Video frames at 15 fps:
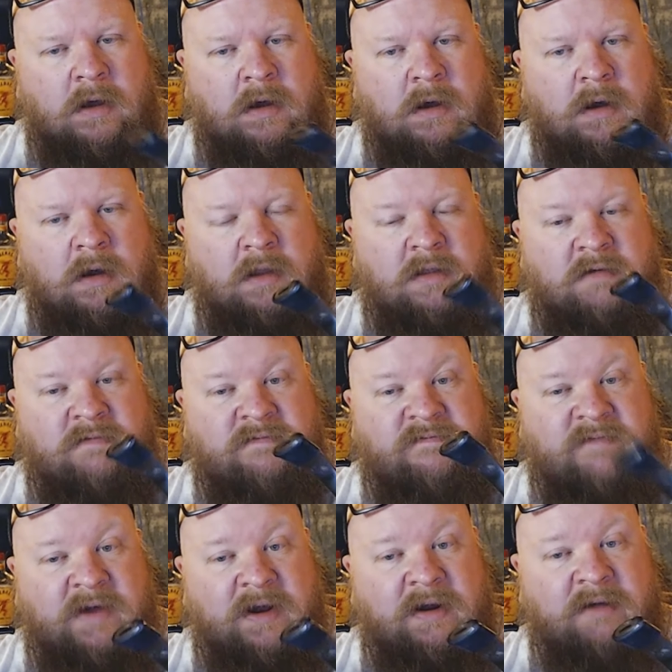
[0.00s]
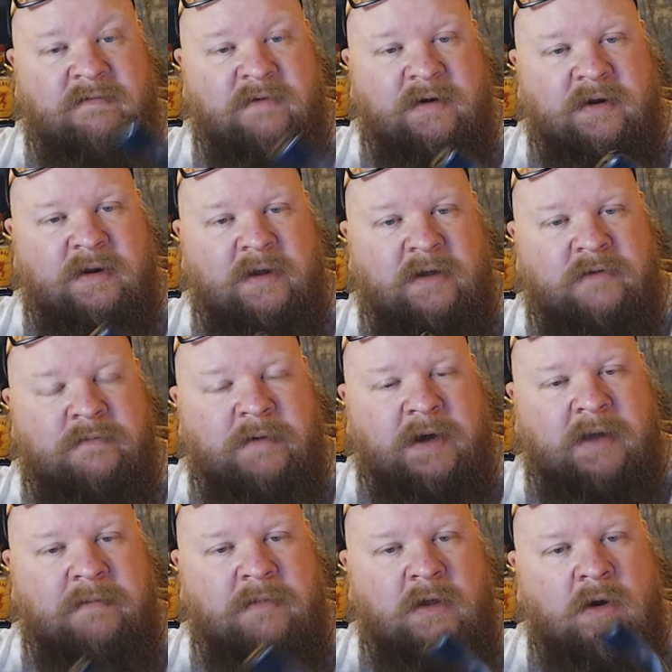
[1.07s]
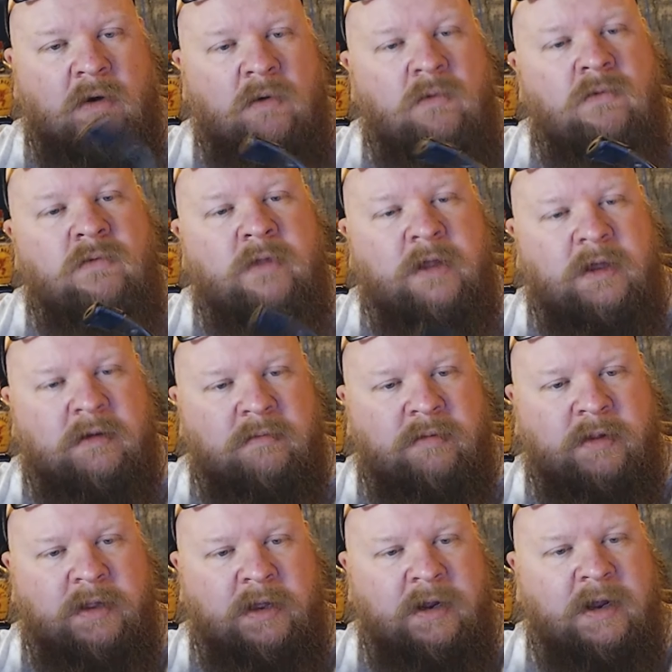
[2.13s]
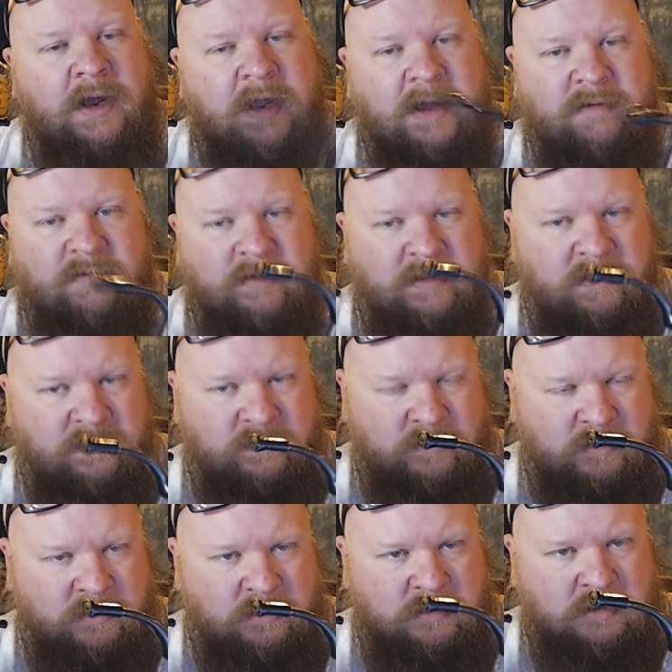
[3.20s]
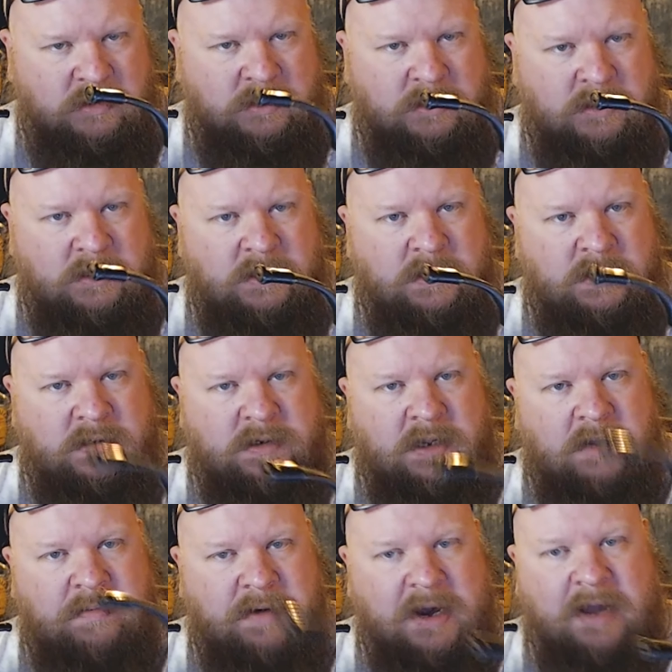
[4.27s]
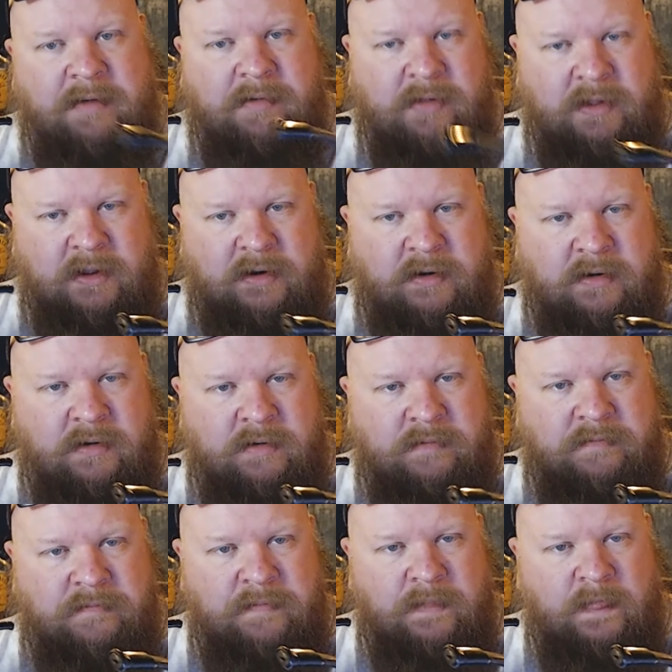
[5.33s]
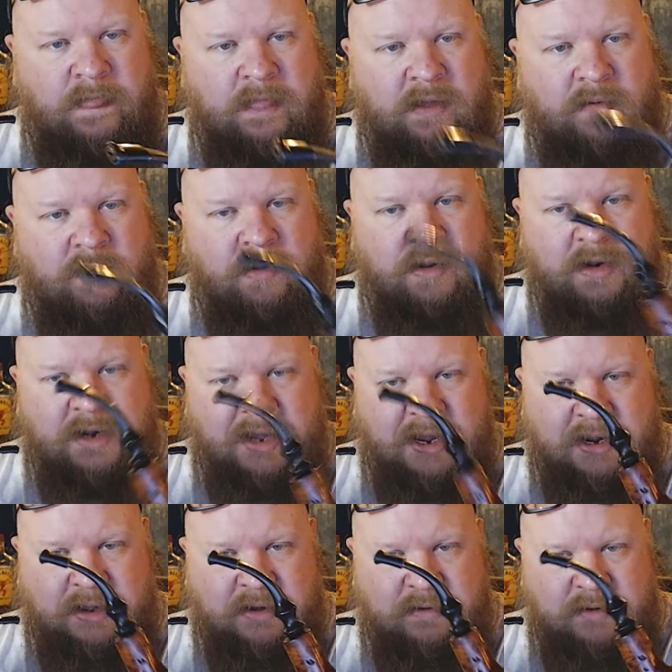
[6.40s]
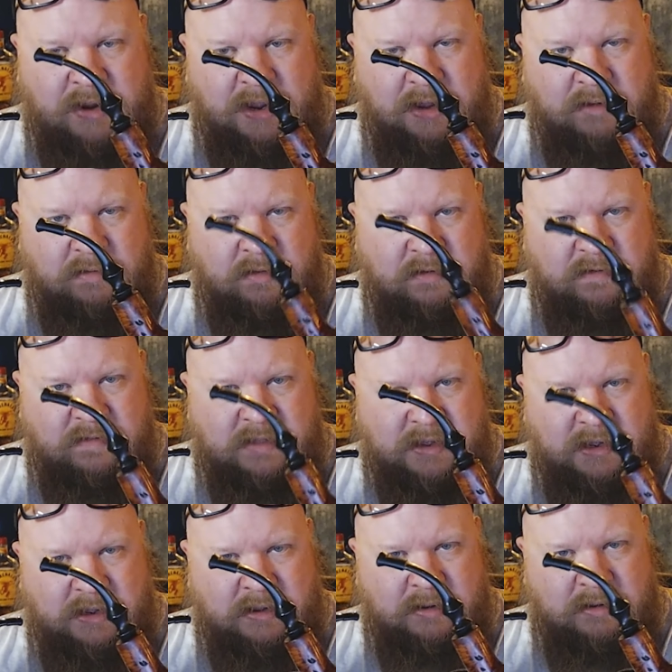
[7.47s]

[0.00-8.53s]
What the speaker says: It's a very, very nice pipe. The only complaint I have with this one is a pipe cleaner will not go down this thing.